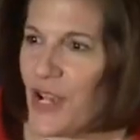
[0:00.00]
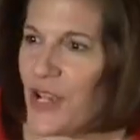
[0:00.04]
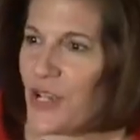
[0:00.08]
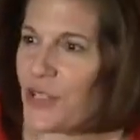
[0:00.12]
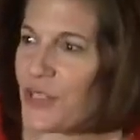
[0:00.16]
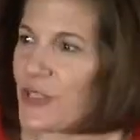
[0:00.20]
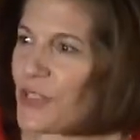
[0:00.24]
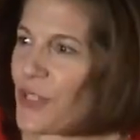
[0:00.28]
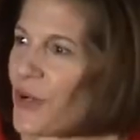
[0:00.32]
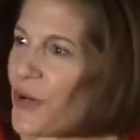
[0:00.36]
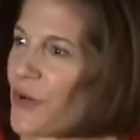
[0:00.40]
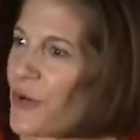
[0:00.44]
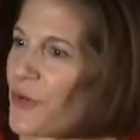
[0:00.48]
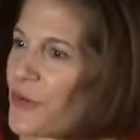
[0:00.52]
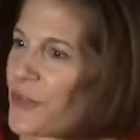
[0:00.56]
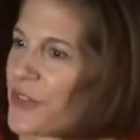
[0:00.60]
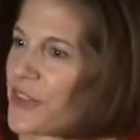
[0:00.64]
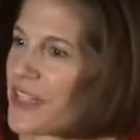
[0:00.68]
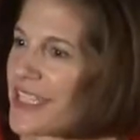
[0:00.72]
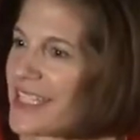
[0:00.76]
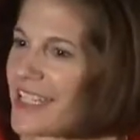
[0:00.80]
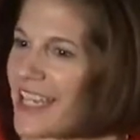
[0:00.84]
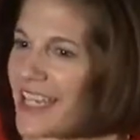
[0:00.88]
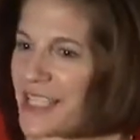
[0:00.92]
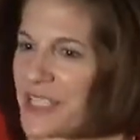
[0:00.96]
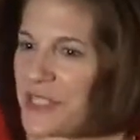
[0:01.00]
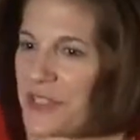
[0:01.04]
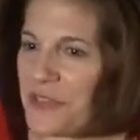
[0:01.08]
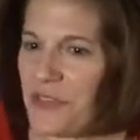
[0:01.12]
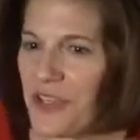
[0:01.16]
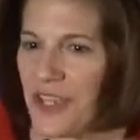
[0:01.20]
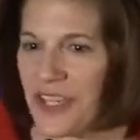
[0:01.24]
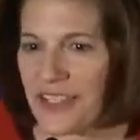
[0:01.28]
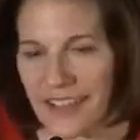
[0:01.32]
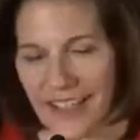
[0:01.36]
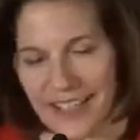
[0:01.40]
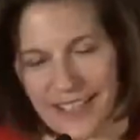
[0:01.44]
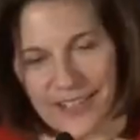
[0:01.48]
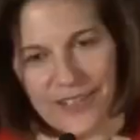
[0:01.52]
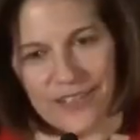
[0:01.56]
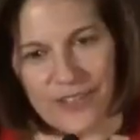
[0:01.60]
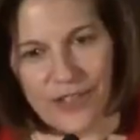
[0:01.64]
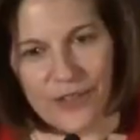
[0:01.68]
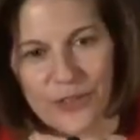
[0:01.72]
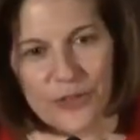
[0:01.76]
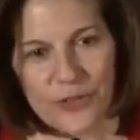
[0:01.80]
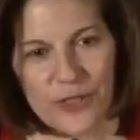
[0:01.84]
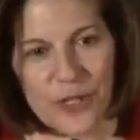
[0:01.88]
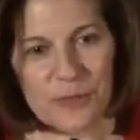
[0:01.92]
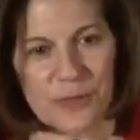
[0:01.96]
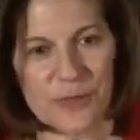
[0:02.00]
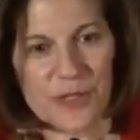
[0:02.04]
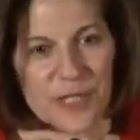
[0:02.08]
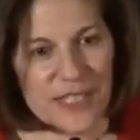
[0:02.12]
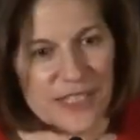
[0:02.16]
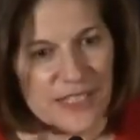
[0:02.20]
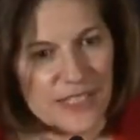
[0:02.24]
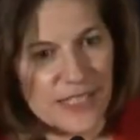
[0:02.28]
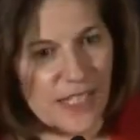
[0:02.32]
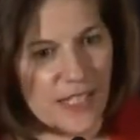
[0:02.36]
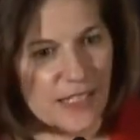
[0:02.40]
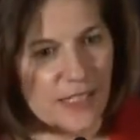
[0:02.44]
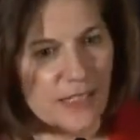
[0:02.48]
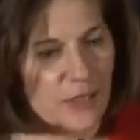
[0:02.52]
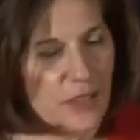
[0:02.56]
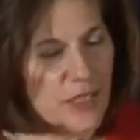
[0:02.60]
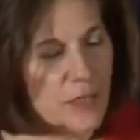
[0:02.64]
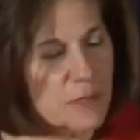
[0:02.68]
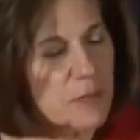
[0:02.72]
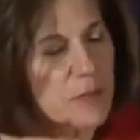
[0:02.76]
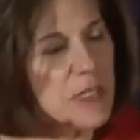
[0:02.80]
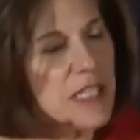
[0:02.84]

So the next event, I called her up and I said,